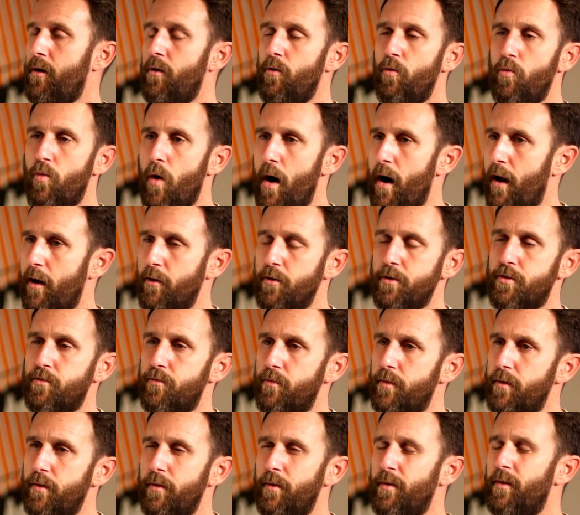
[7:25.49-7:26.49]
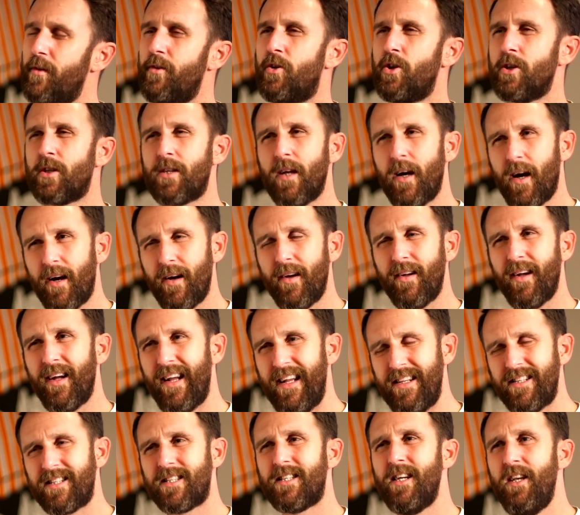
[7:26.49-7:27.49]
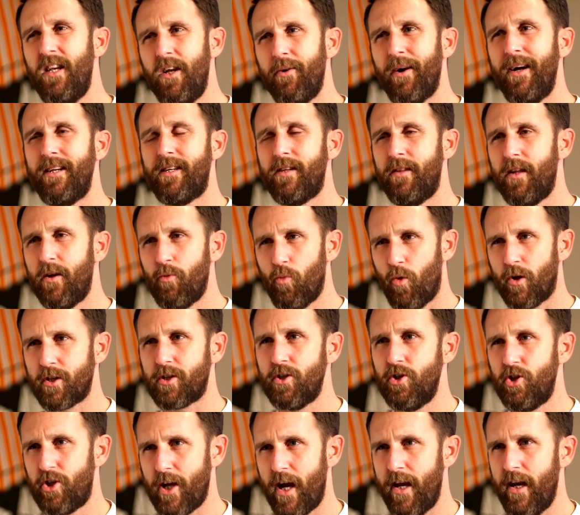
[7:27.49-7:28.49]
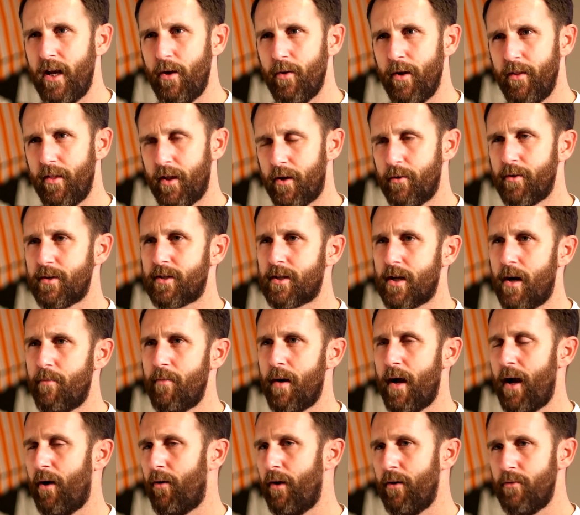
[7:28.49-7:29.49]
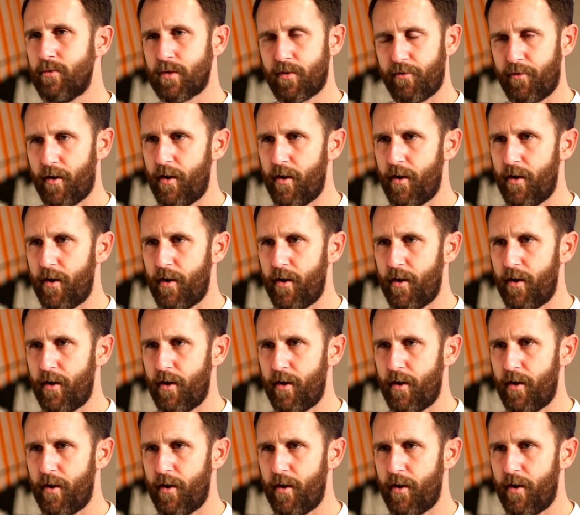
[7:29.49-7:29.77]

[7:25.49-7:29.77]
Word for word: well, it was just uh, insinuating that it wasn't genuine, that it was somehow it was hmm.